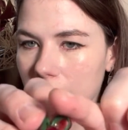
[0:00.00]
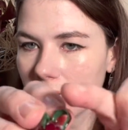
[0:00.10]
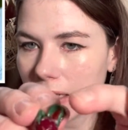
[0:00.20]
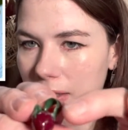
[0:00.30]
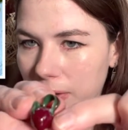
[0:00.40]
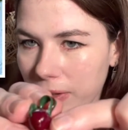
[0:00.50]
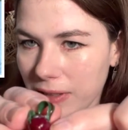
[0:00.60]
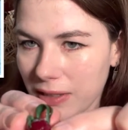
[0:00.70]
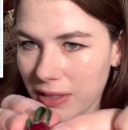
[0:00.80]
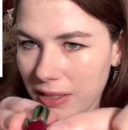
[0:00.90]
And you can
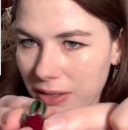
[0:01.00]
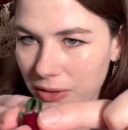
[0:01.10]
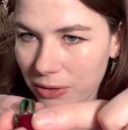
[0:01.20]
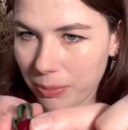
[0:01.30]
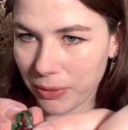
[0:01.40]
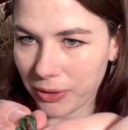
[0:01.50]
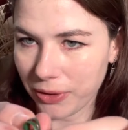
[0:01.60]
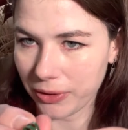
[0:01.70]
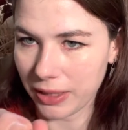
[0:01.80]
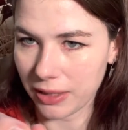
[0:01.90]
see the super
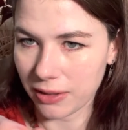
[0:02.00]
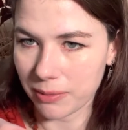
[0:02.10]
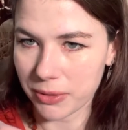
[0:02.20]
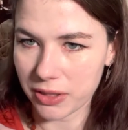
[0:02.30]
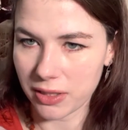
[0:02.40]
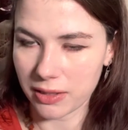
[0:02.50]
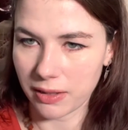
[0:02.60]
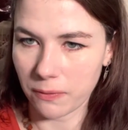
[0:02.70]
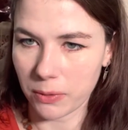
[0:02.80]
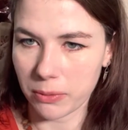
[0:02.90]
glue here, and I'm just not
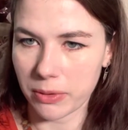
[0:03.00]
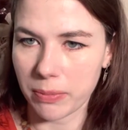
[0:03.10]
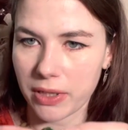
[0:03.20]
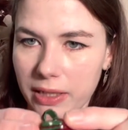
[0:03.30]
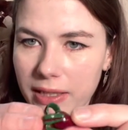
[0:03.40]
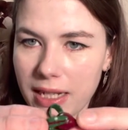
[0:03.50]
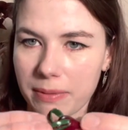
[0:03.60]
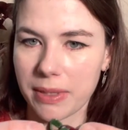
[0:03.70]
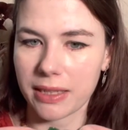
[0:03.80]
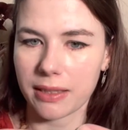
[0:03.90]
comfortable with putting that
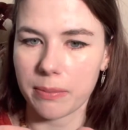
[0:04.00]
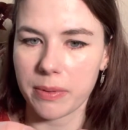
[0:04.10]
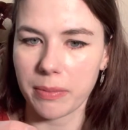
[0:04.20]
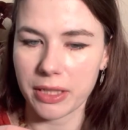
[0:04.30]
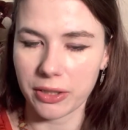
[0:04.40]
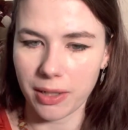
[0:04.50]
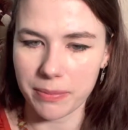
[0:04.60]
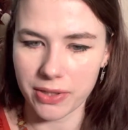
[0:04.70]
back up in my shop.